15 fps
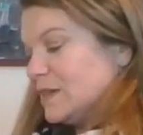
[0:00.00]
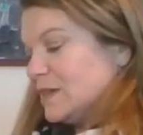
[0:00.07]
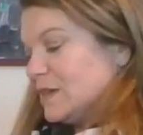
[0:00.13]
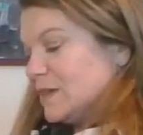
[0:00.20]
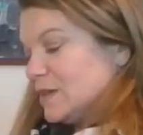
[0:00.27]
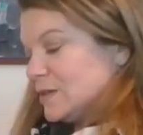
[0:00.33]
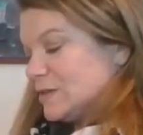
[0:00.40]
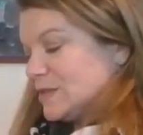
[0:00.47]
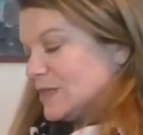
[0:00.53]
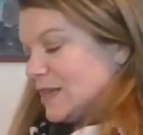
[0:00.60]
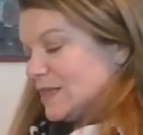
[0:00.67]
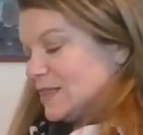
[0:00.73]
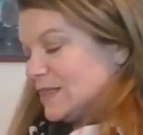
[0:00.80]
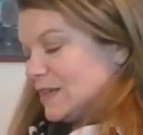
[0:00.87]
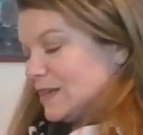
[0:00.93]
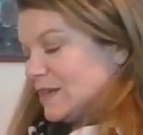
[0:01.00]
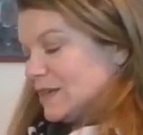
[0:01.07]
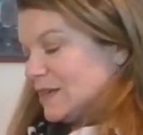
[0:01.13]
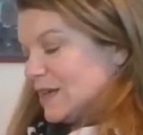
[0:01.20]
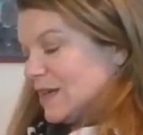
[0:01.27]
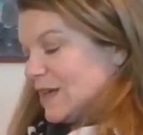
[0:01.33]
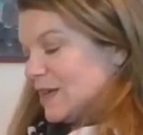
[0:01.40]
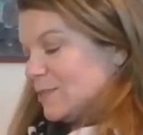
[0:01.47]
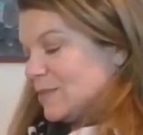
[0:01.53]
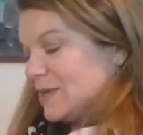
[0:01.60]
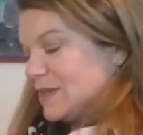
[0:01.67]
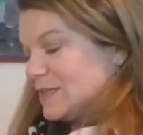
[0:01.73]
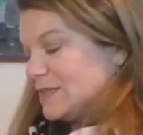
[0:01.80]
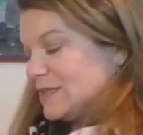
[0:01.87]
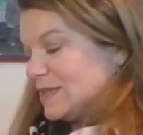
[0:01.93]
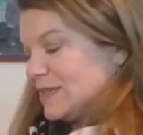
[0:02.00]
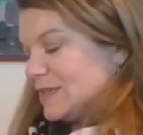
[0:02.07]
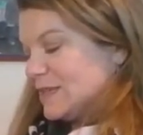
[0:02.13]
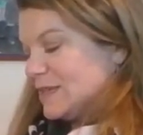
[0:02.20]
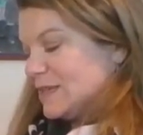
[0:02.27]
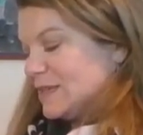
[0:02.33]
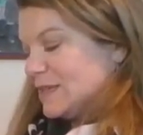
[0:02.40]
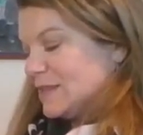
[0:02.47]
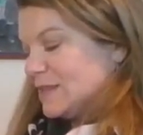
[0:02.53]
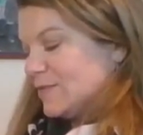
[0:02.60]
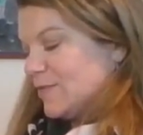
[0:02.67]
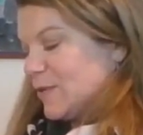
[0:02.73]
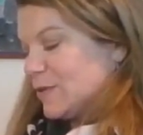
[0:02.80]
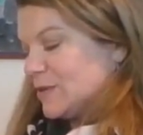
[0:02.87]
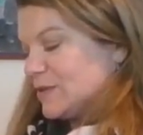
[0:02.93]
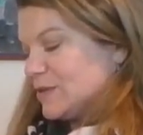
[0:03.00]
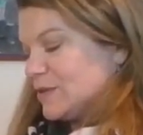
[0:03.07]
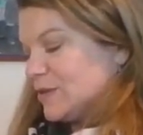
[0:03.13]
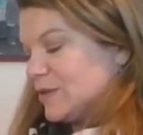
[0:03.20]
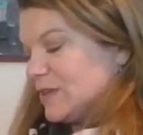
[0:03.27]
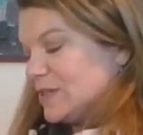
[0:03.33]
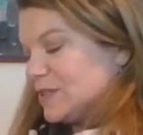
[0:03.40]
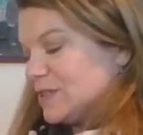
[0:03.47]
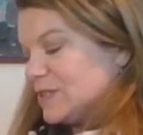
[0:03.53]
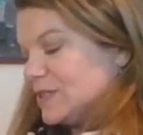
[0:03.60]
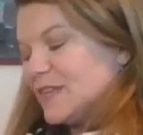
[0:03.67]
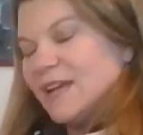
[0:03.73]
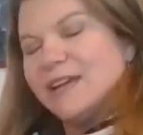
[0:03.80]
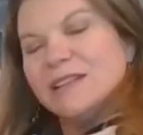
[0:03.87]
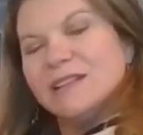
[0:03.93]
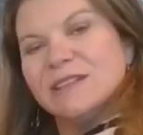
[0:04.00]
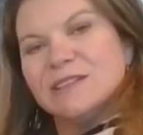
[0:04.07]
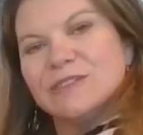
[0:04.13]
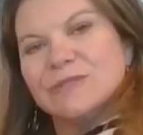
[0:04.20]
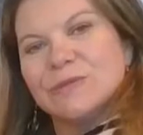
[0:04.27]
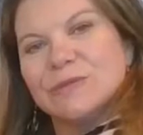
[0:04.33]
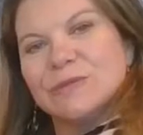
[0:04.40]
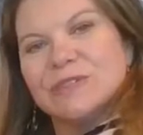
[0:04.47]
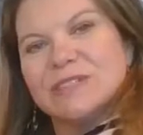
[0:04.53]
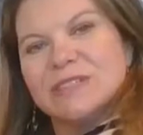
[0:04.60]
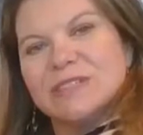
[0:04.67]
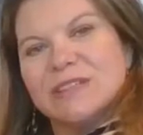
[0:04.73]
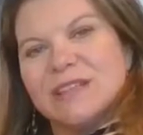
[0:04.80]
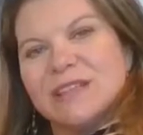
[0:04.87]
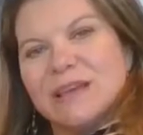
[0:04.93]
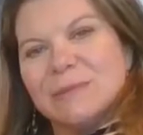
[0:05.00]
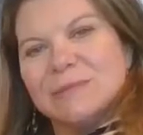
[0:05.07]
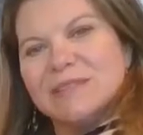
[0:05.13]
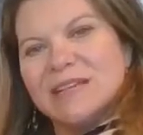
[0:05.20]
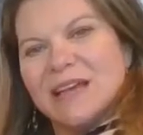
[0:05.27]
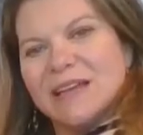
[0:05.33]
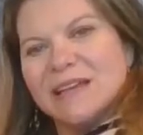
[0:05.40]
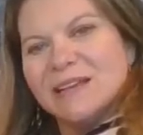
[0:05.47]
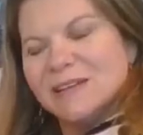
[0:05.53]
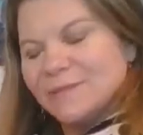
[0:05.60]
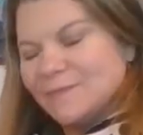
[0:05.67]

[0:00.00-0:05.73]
You'll set the eyepiece in the focuser and tighten the screw just to thumb tight.